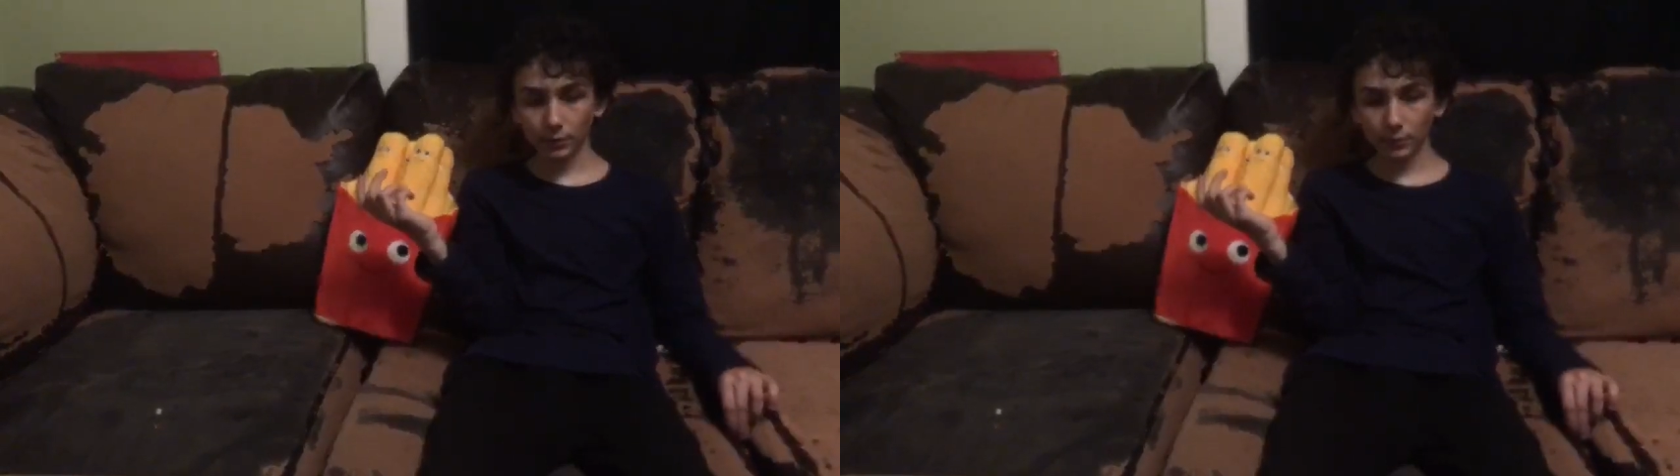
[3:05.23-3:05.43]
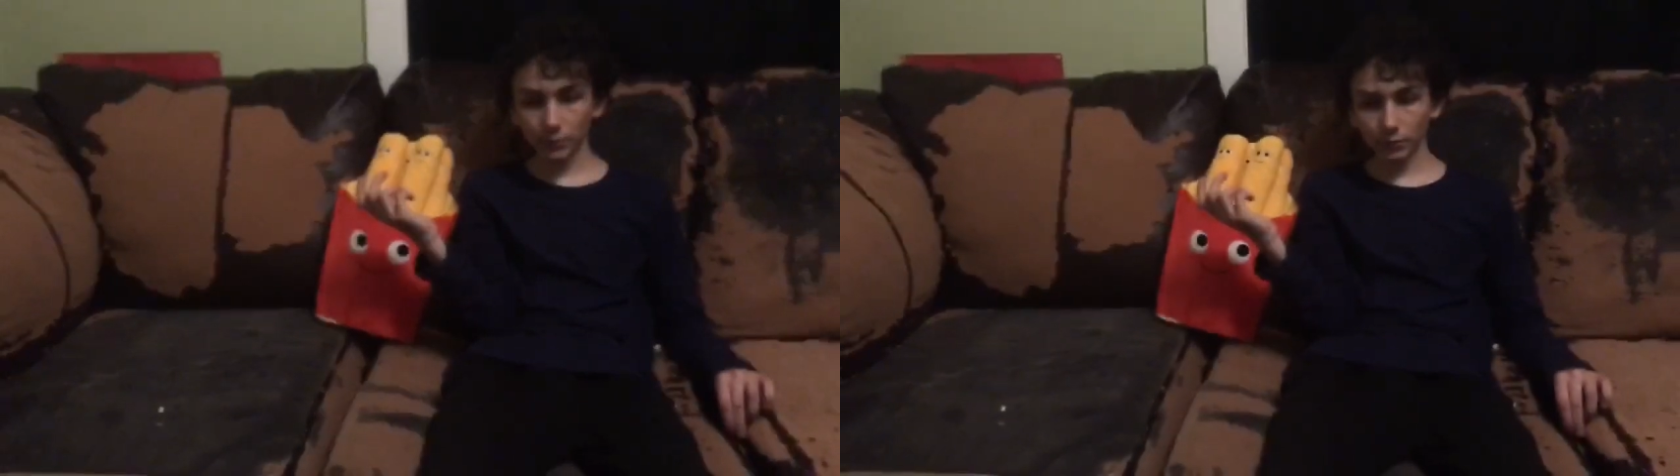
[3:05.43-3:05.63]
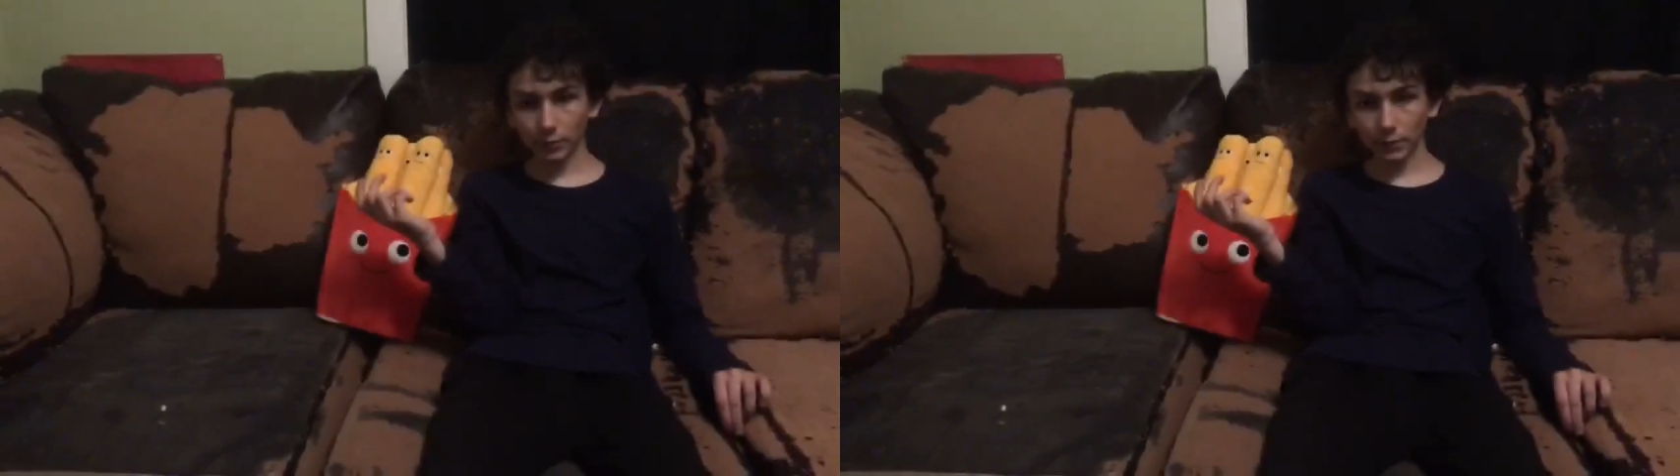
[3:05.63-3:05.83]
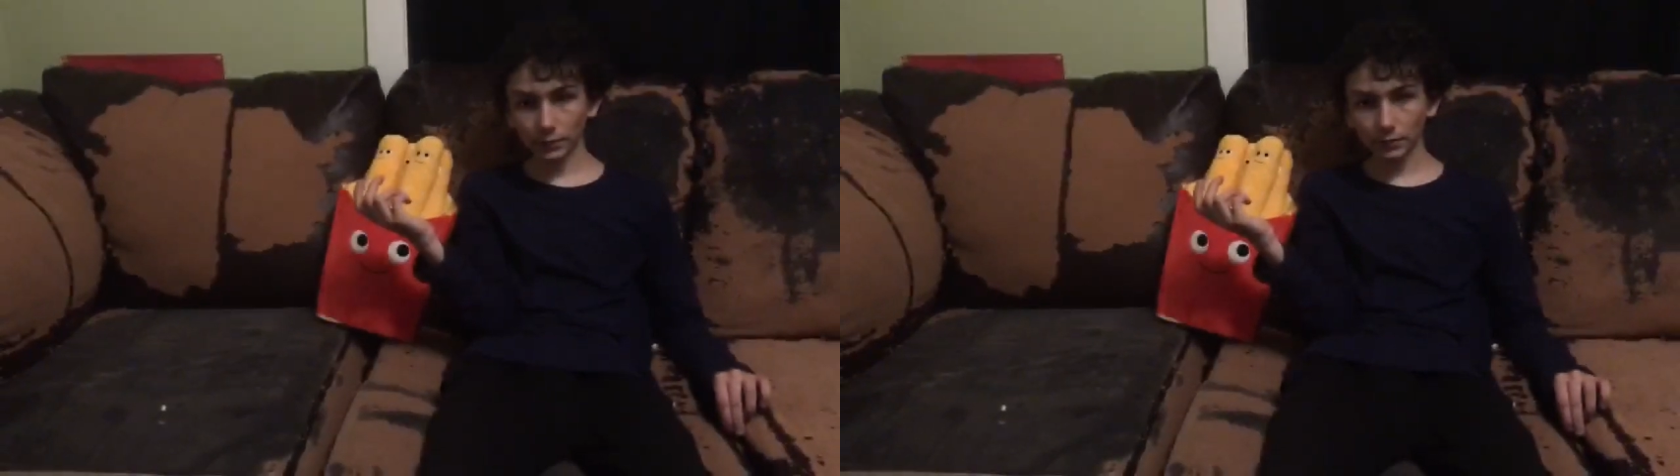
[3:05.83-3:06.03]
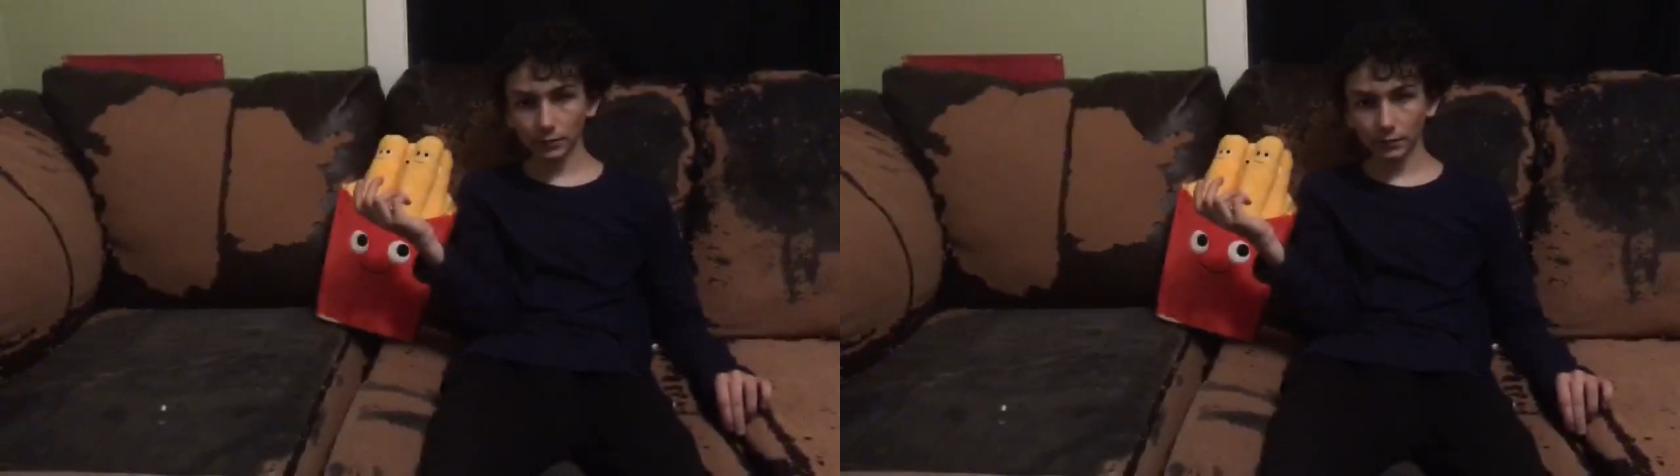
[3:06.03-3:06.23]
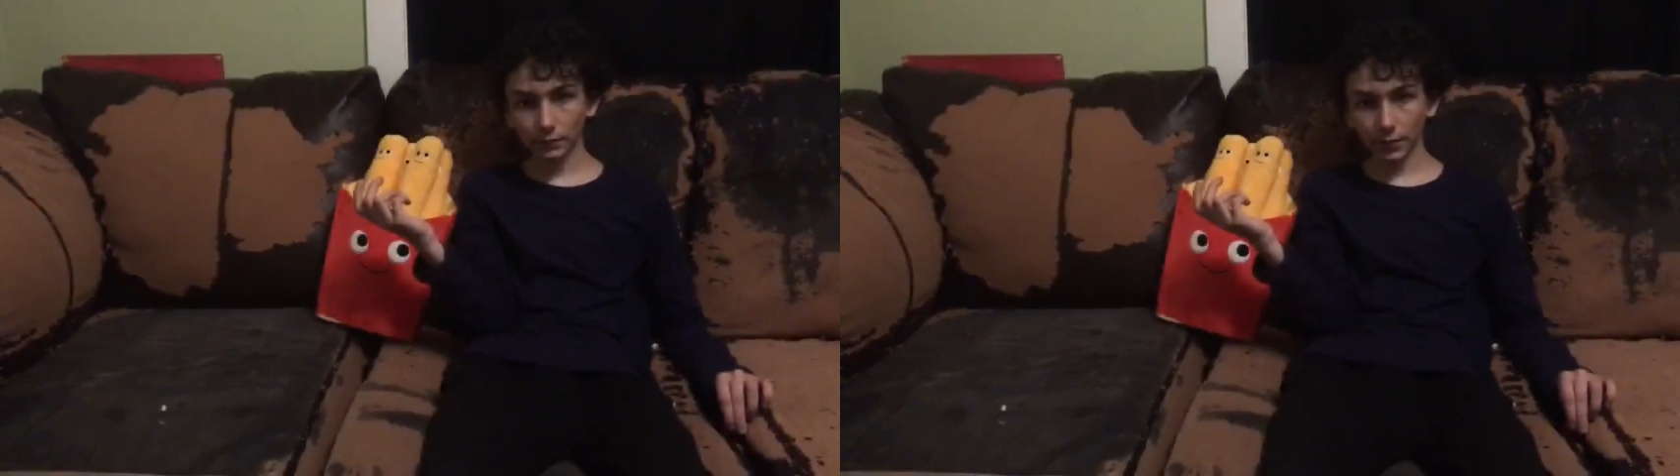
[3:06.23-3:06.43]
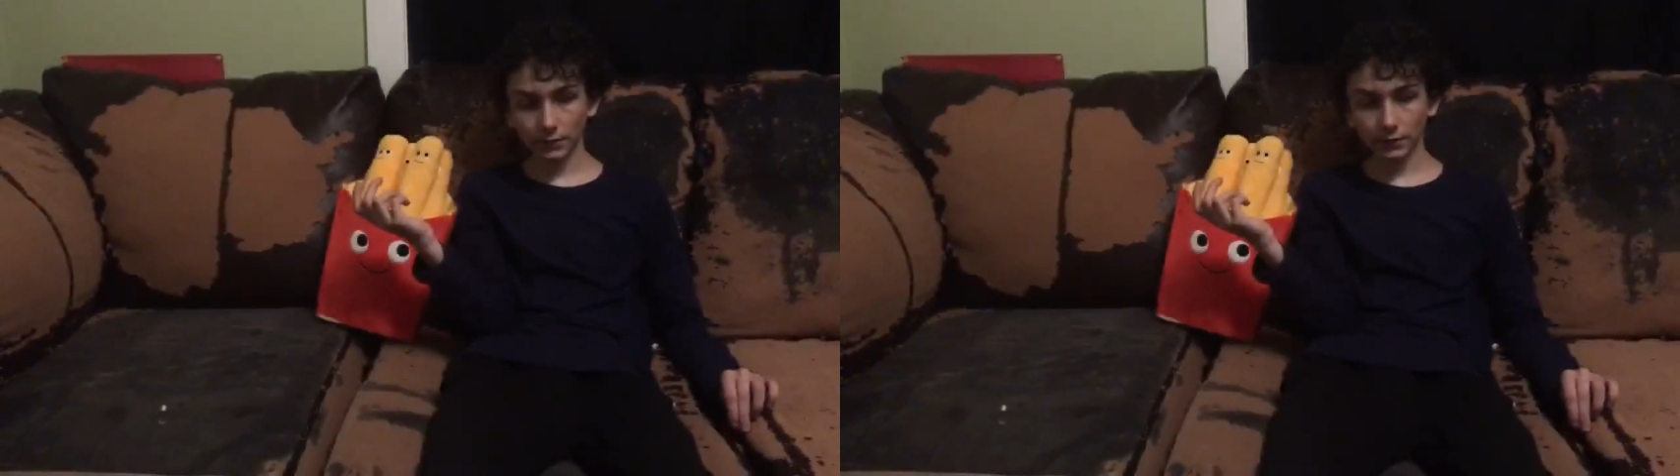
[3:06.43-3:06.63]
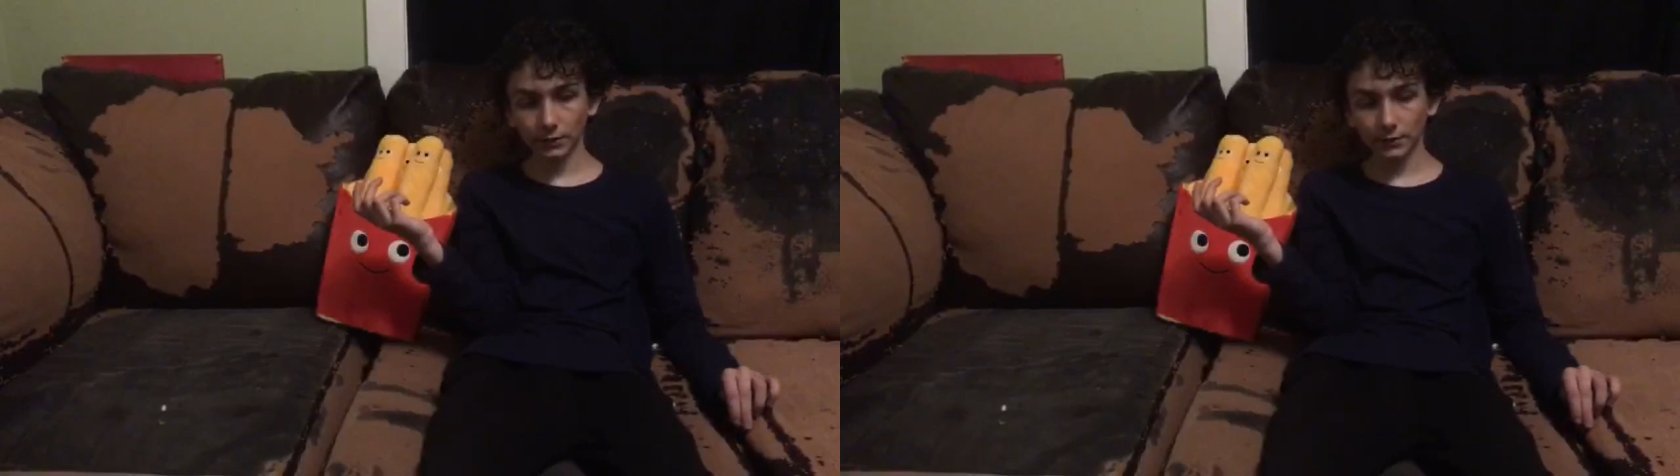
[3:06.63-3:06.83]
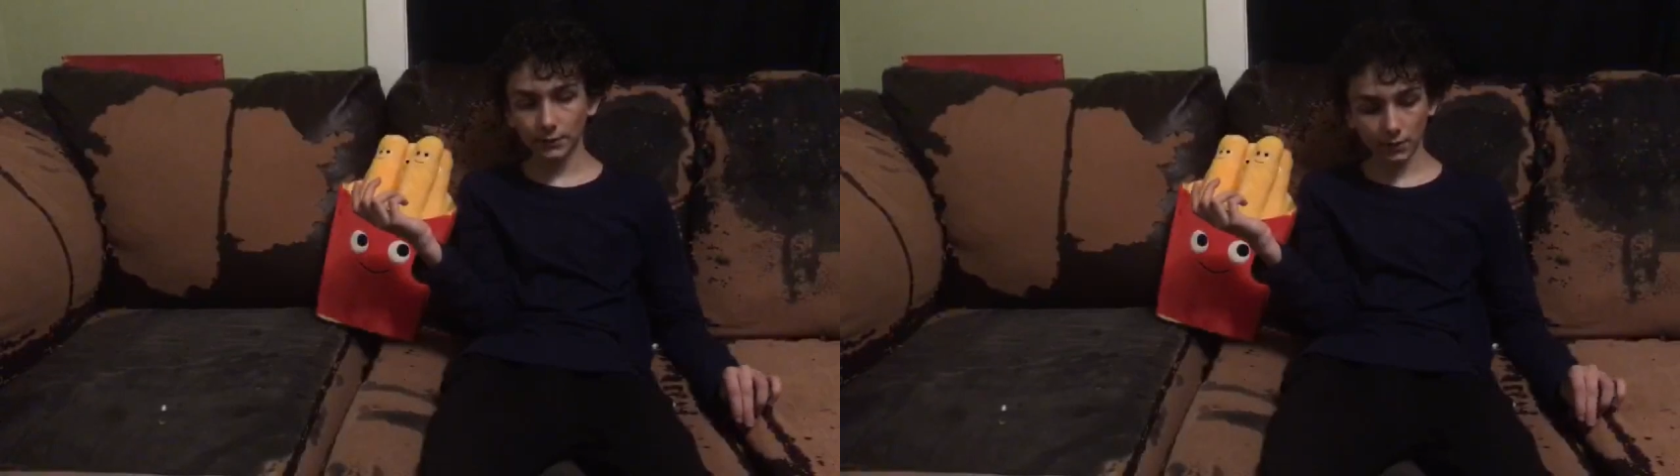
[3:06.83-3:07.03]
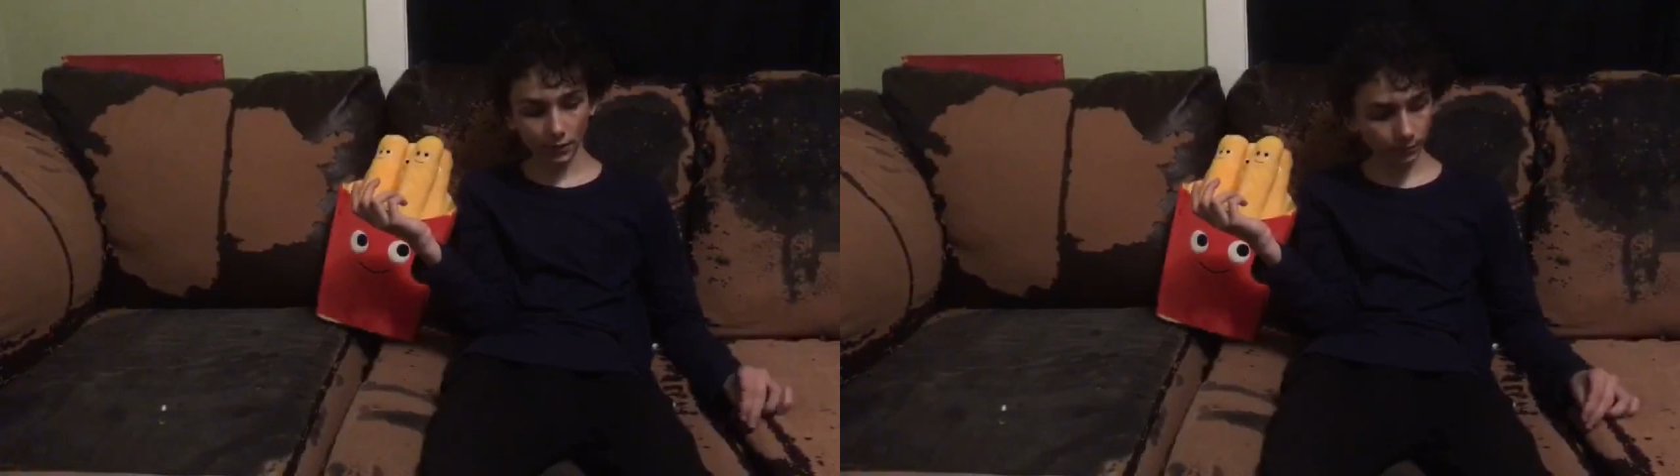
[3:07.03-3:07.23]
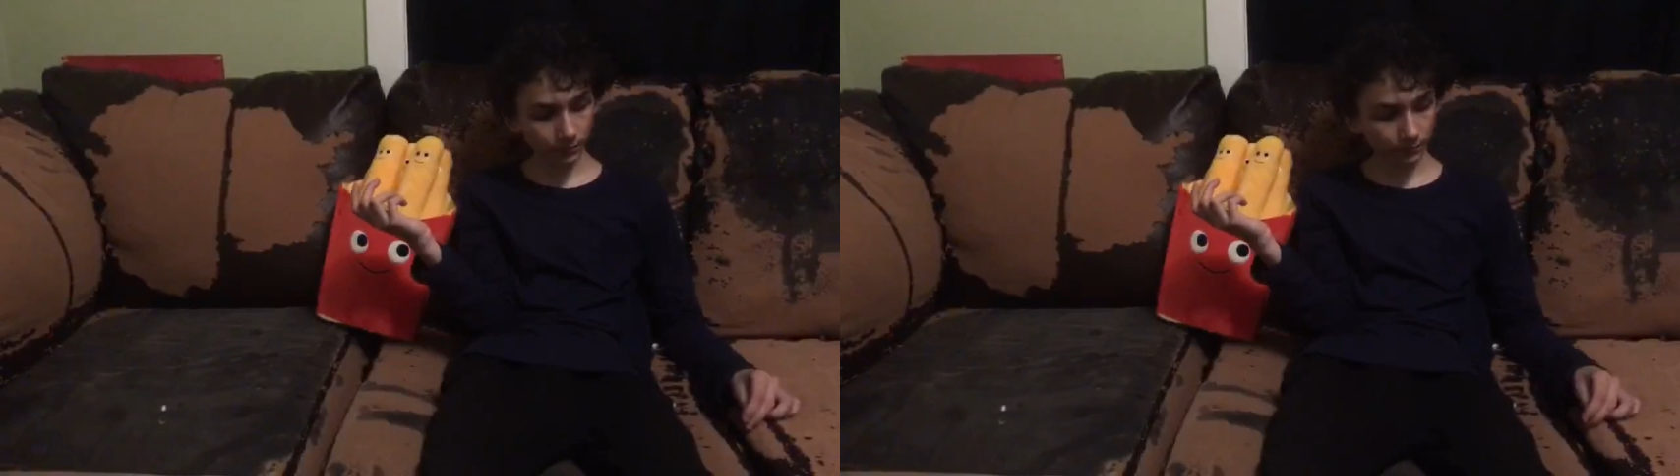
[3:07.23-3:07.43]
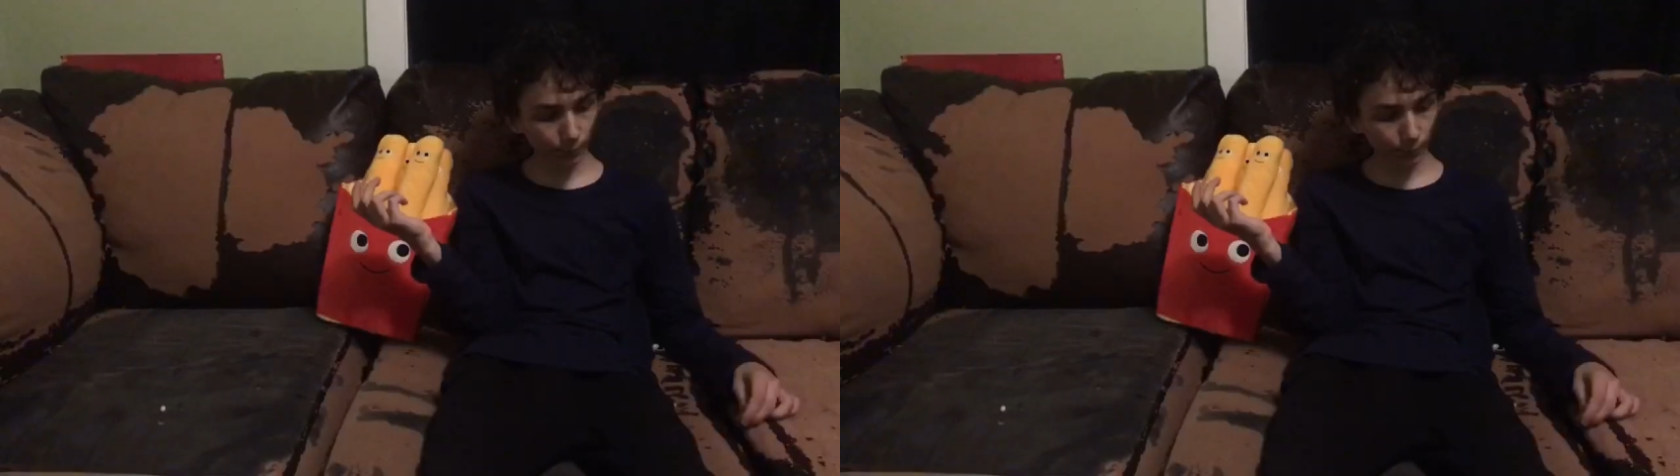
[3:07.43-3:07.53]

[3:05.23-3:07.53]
to you about them if I did see them.